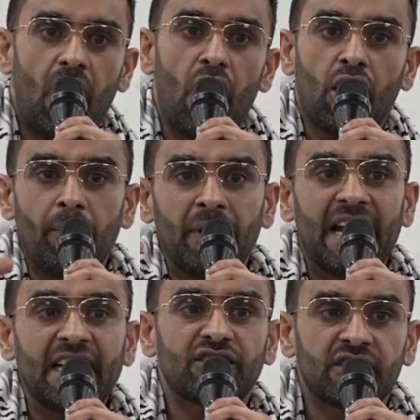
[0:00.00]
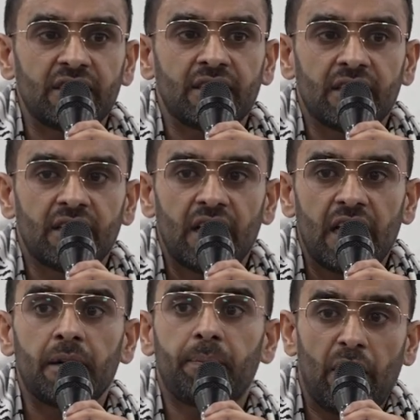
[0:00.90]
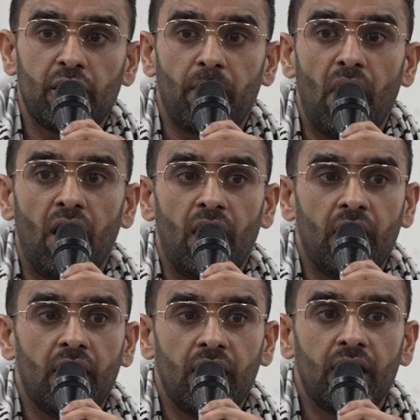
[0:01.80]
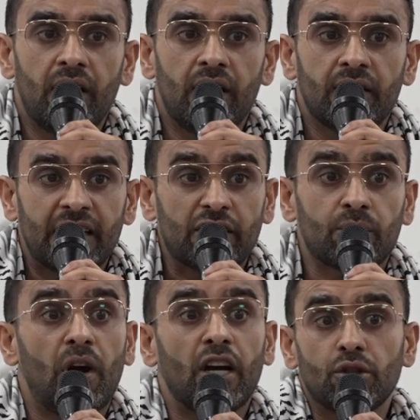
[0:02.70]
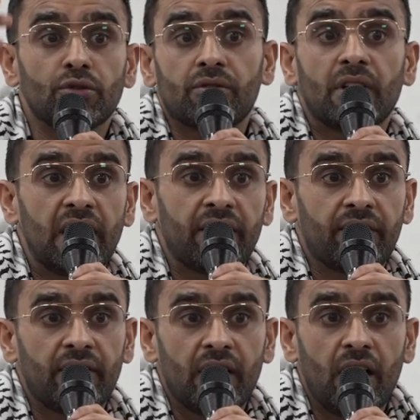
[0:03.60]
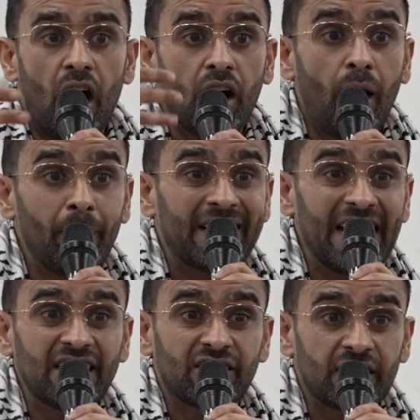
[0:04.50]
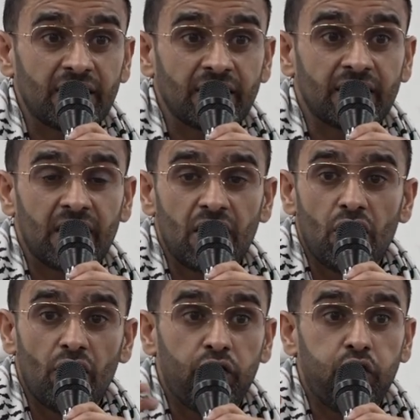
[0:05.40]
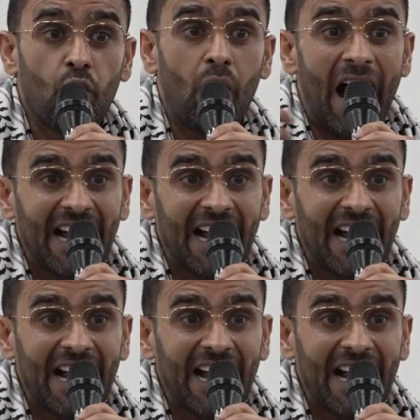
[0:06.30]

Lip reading: Accommodation in Perry Bar, that's where I used to live, accommodations for